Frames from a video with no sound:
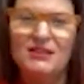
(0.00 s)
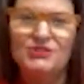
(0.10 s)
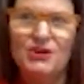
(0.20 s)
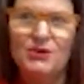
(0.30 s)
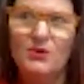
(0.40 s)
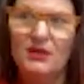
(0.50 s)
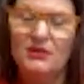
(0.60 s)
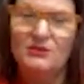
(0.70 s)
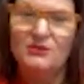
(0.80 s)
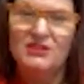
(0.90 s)

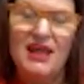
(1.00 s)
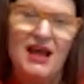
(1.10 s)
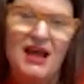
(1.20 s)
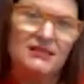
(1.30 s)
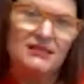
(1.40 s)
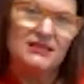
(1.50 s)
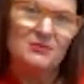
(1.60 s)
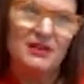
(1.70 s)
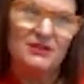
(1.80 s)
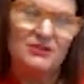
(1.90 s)
So to ask
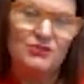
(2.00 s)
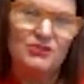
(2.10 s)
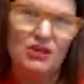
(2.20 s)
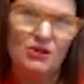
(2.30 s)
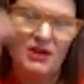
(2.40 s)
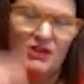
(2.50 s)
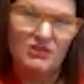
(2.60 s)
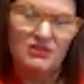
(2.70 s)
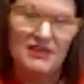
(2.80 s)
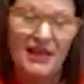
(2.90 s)
somebody two
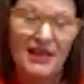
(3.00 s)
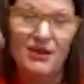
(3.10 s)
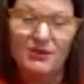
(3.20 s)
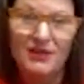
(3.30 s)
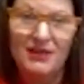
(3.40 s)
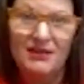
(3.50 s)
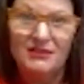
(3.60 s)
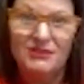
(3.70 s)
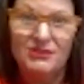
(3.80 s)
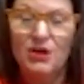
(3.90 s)
generations down
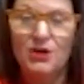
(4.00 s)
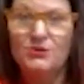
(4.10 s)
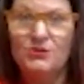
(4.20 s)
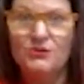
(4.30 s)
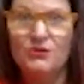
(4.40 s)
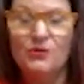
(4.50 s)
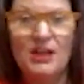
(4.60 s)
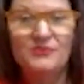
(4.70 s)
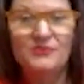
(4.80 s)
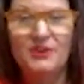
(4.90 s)
to go to their
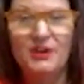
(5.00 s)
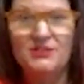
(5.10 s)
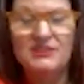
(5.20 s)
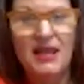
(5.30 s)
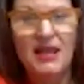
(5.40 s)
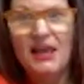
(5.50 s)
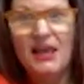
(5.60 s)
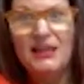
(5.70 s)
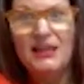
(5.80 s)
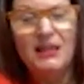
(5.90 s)
grandfather and say,
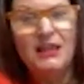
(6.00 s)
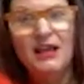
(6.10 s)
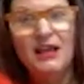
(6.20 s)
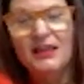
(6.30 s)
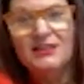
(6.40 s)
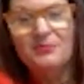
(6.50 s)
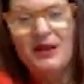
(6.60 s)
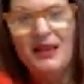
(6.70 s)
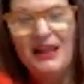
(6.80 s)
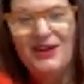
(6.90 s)
hey, I'd like to
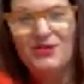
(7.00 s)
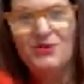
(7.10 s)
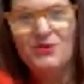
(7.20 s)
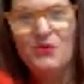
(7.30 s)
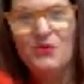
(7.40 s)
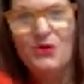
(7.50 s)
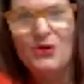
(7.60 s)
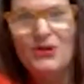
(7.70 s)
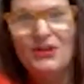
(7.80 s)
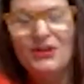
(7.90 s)
buy out
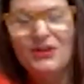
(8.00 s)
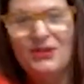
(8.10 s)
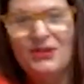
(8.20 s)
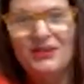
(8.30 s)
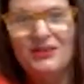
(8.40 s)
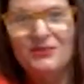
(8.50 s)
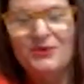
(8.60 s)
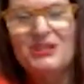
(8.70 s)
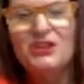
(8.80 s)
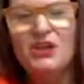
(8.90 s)
or
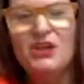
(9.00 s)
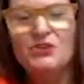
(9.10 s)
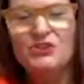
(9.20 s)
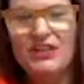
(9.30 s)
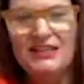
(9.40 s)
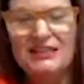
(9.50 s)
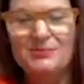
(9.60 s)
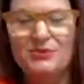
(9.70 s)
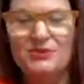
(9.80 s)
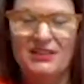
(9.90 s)
renegotiate this
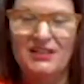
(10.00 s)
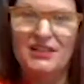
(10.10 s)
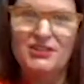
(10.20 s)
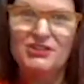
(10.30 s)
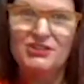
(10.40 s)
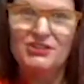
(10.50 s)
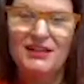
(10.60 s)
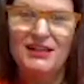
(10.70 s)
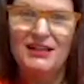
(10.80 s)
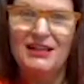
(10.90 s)
percentage.
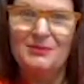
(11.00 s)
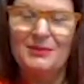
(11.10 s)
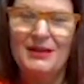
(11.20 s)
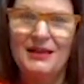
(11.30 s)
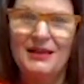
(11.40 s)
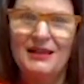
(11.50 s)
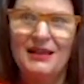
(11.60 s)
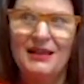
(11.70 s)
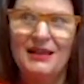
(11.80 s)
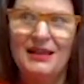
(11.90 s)
Um,
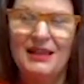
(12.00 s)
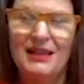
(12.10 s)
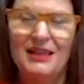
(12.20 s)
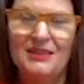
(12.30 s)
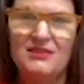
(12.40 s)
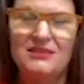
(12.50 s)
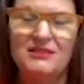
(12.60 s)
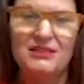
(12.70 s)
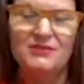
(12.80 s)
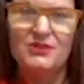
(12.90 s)
and this
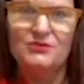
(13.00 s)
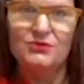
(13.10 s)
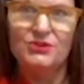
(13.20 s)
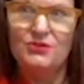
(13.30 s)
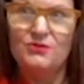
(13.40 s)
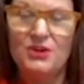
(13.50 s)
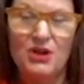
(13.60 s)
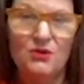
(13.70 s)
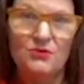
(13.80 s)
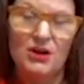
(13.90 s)
individual,
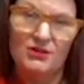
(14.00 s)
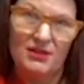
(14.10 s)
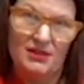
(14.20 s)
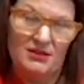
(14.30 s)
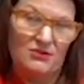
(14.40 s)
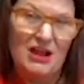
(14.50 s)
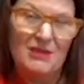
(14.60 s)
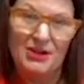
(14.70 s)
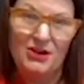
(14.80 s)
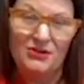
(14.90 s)
knocked the crap
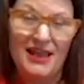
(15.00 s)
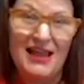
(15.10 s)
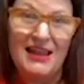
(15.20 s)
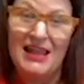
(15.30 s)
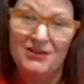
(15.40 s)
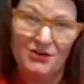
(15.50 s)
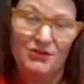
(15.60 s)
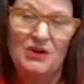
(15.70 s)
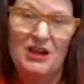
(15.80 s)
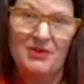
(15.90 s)
out of your dad and knocked the
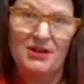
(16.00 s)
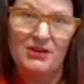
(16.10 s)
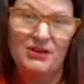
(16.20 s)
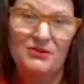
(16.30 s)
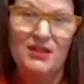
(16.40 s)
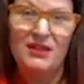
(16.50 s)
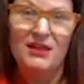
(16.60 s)
crap out of you.